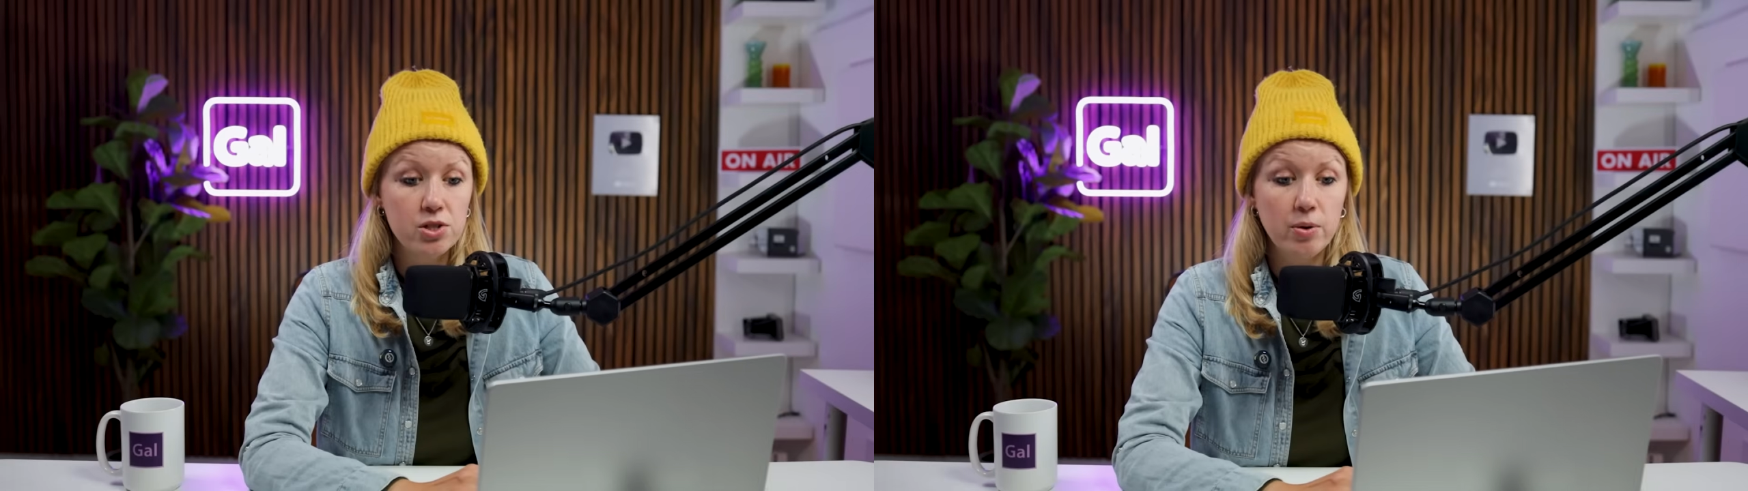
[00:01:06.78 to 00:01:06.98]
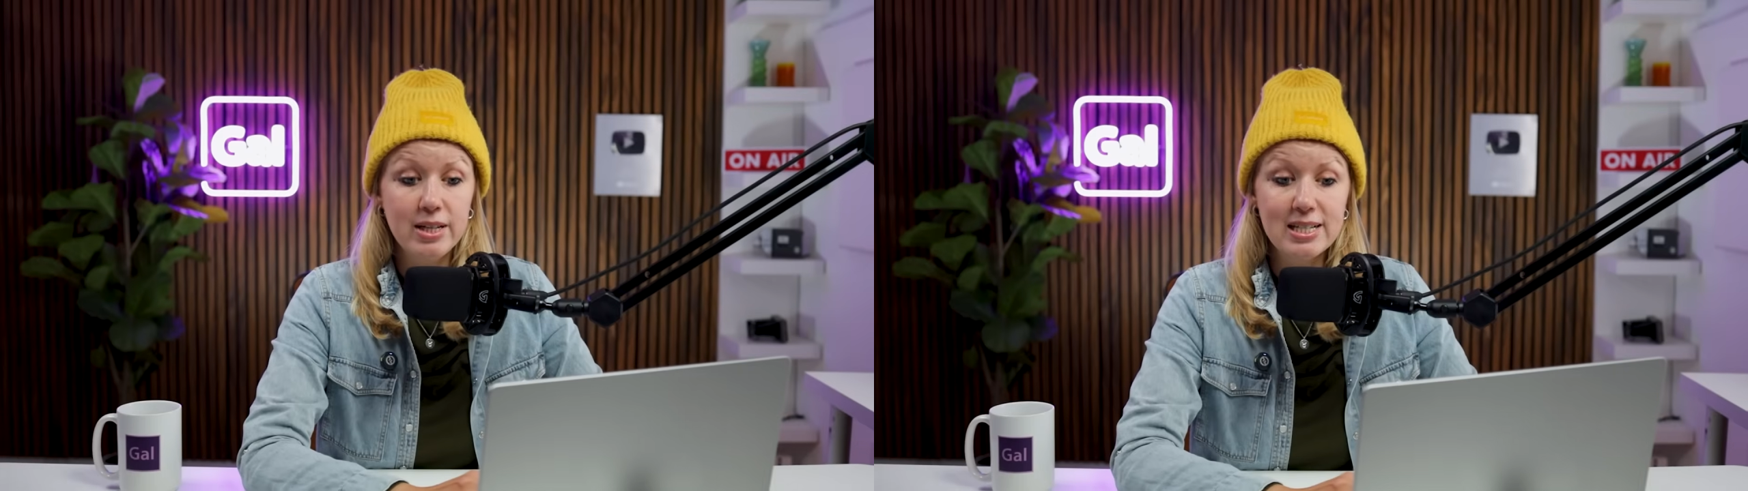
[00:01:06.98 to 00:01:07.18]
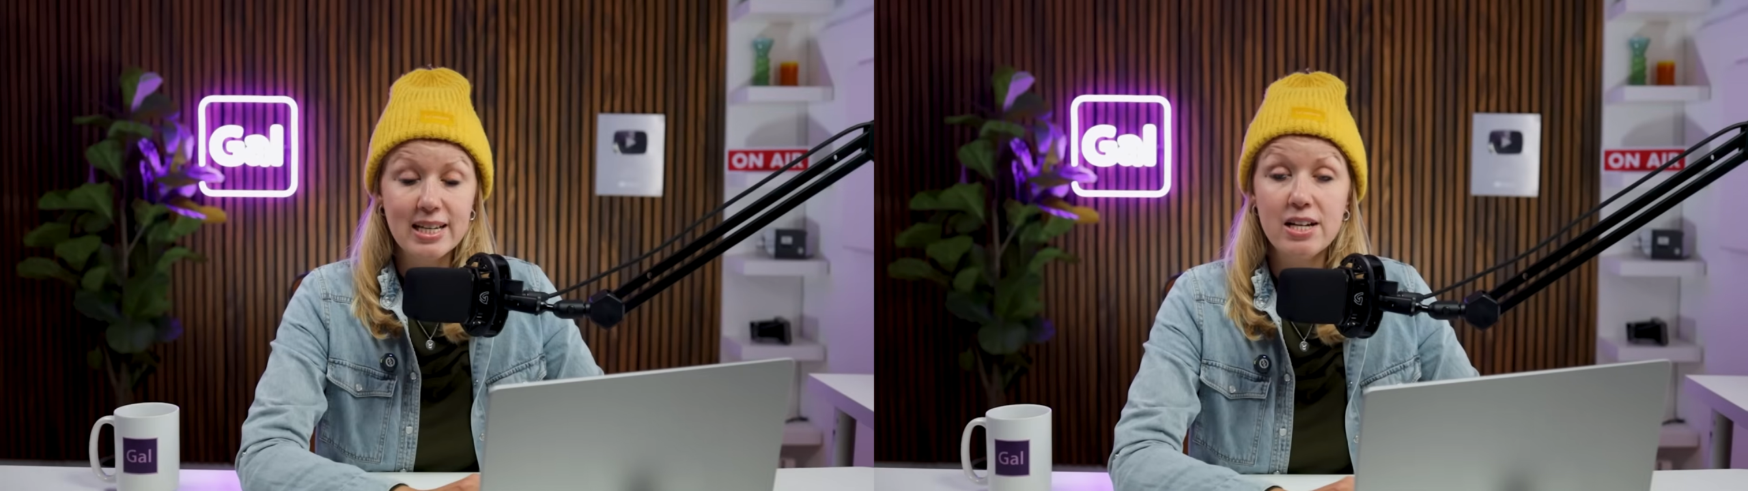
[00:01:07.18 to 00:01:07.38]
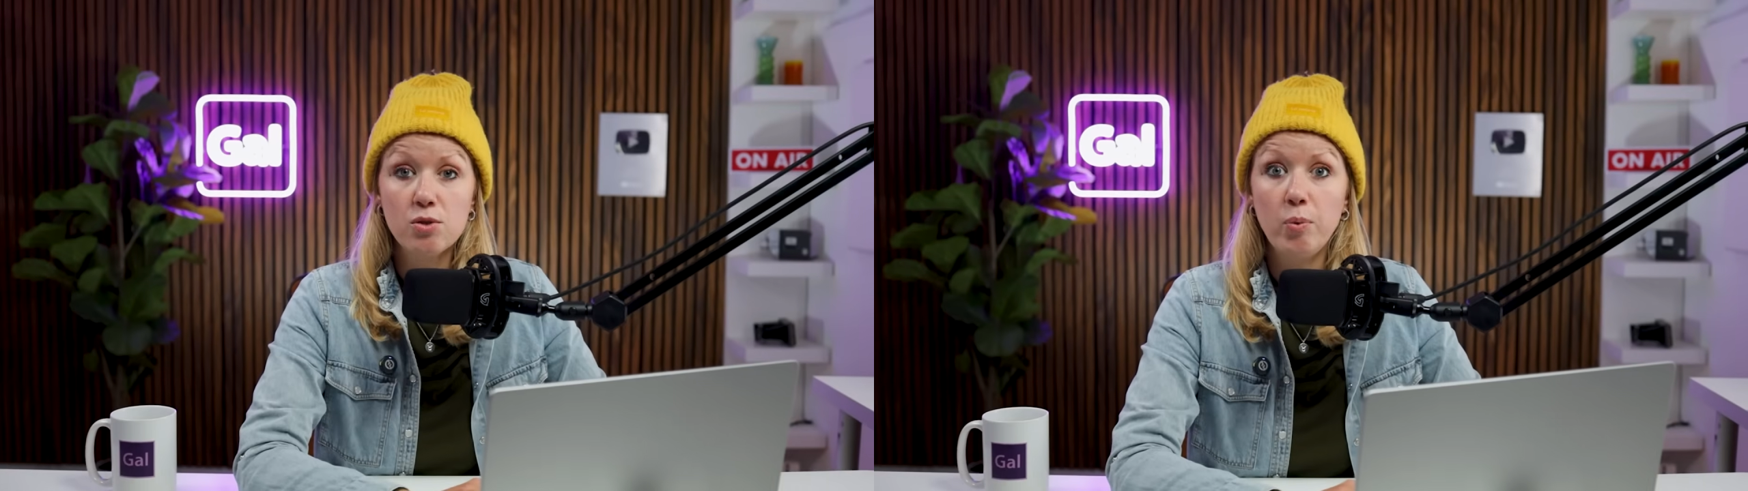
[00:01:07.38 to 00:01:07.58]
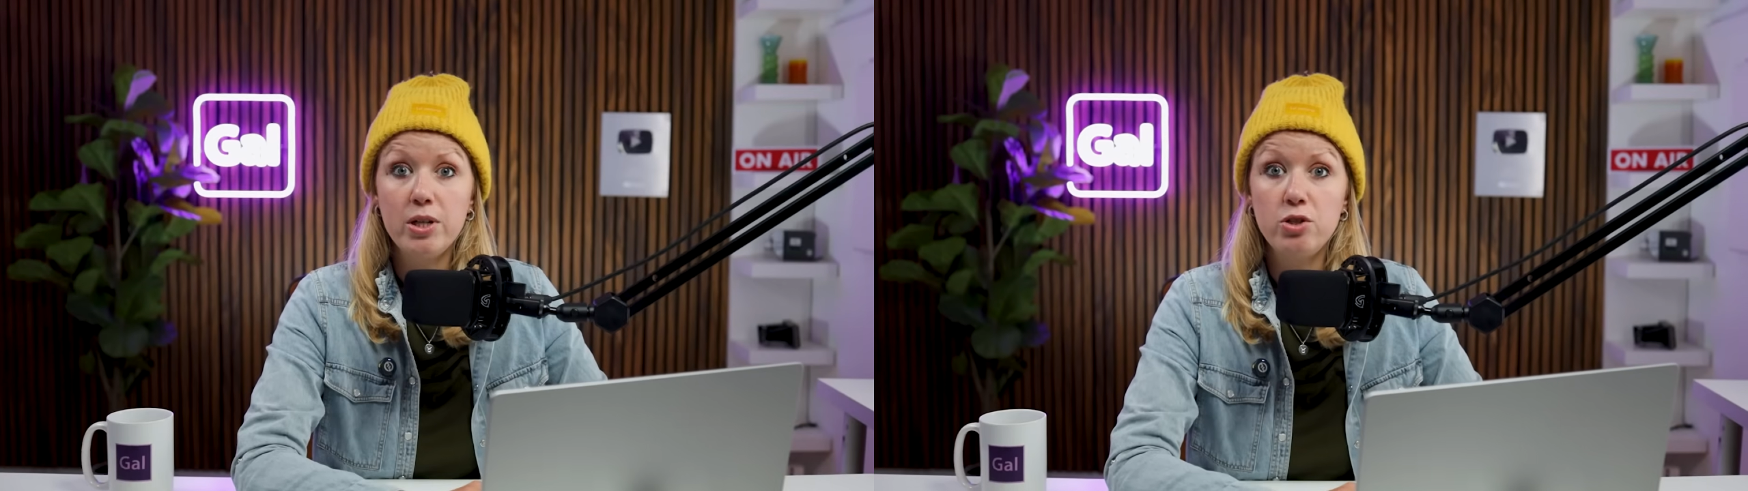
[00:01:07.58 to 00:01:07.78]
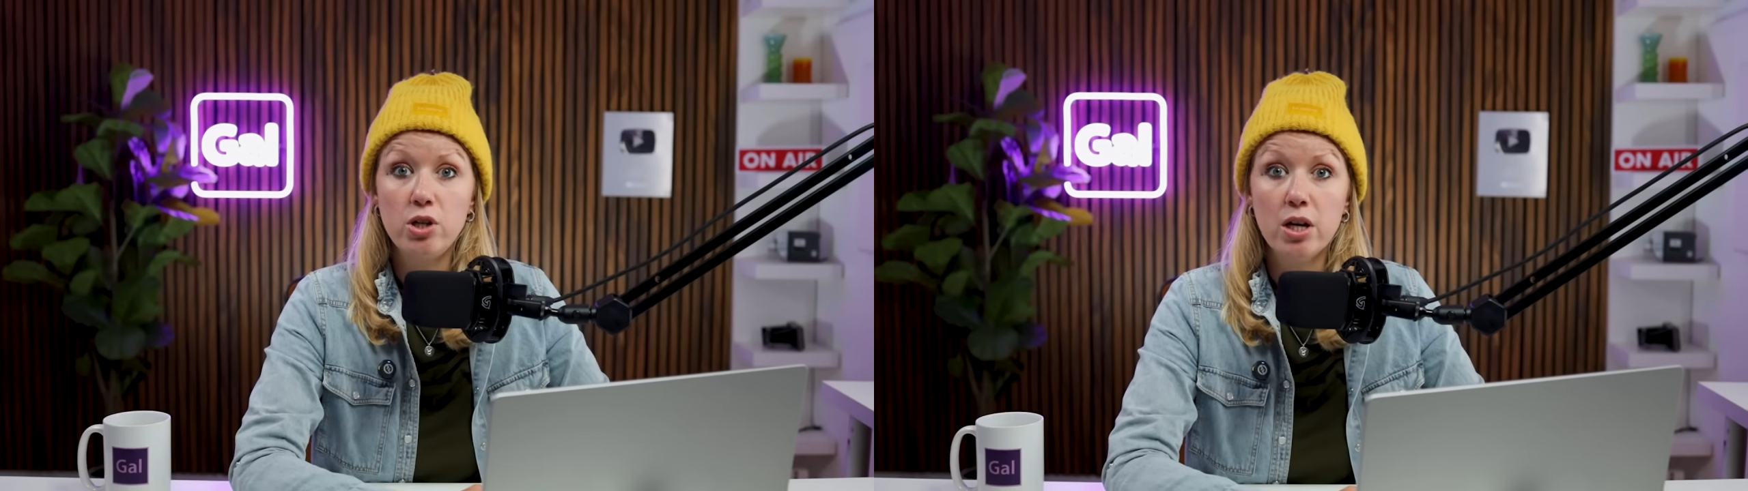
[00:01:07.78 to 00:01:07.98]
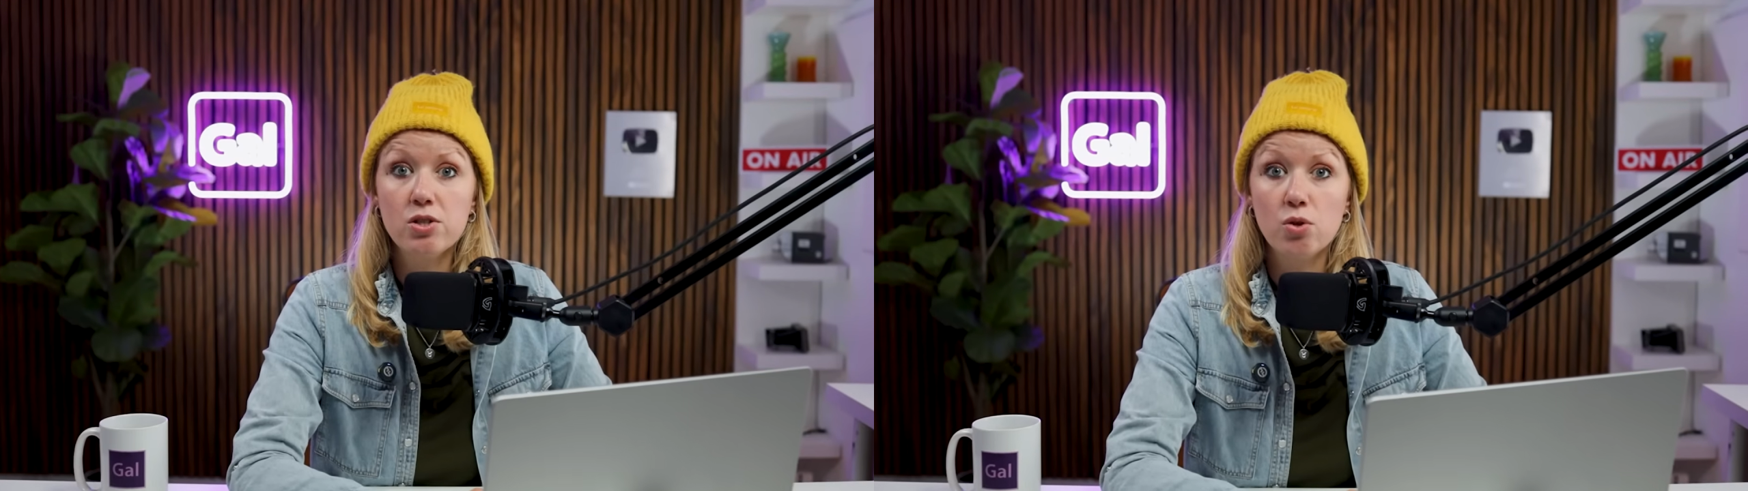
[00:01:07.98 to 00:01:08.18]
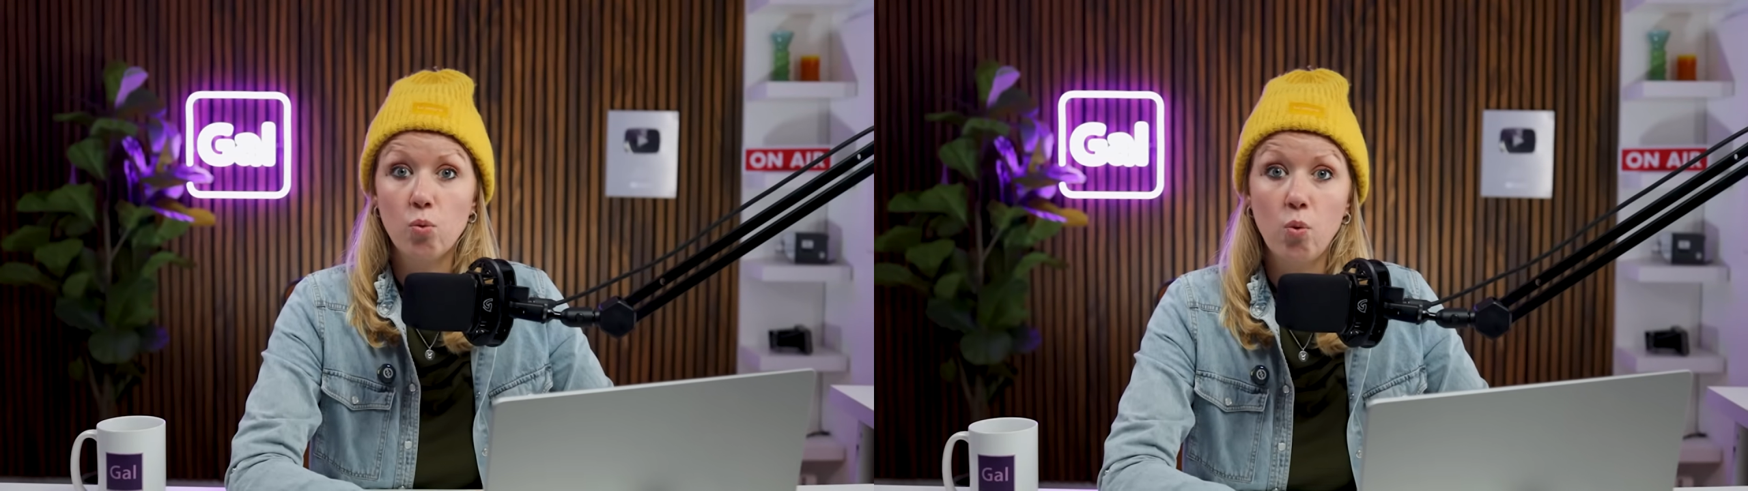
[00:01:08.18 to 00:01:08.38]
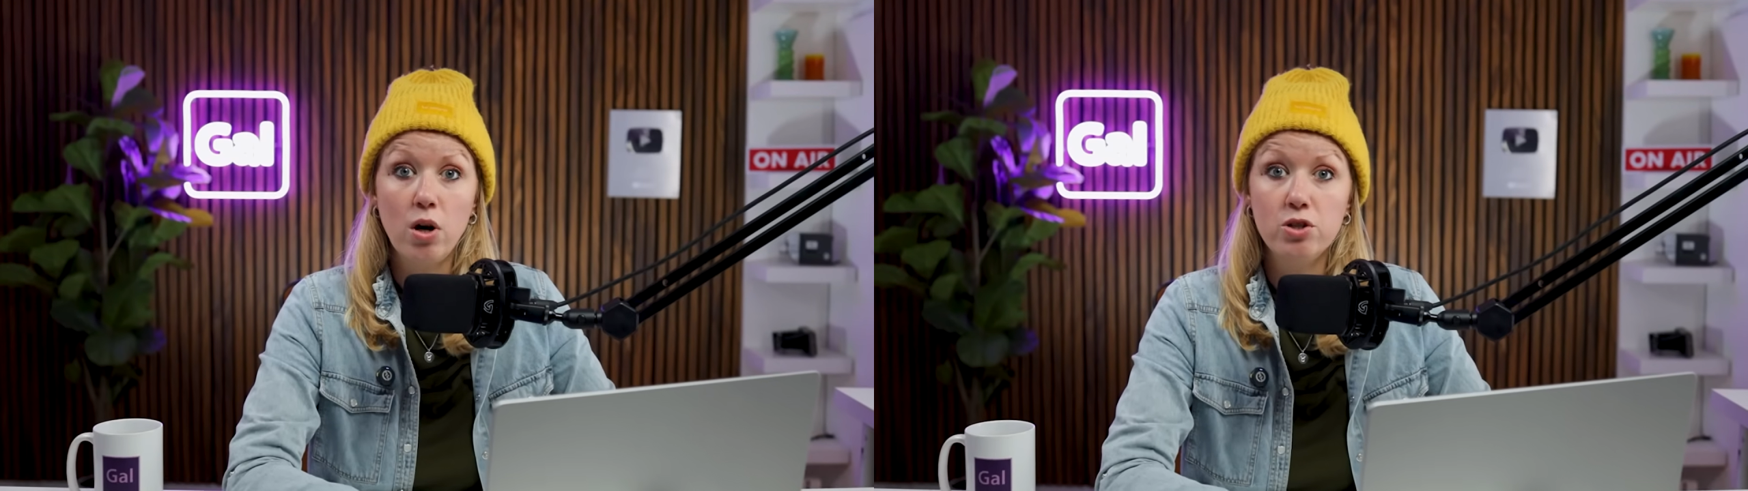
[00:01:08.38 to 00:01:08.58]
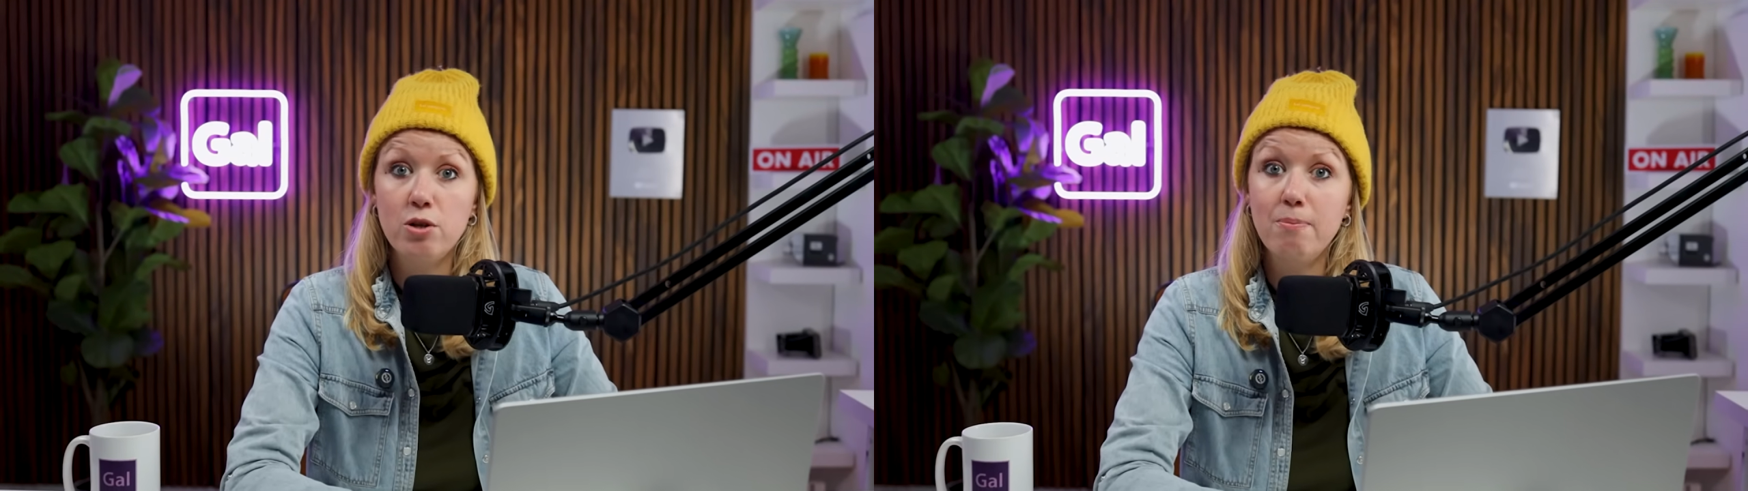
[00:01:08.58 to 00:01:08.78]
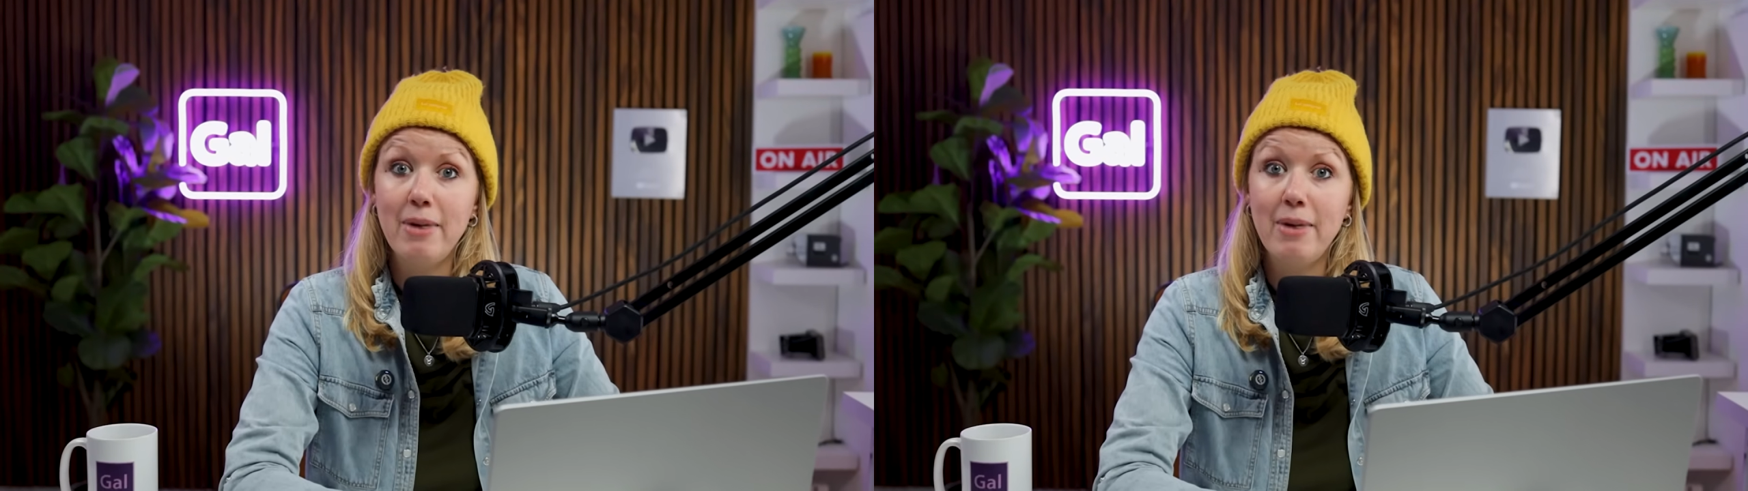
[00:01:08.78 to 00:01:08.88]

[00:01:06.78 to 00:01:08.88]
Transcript: So in this case, we just want to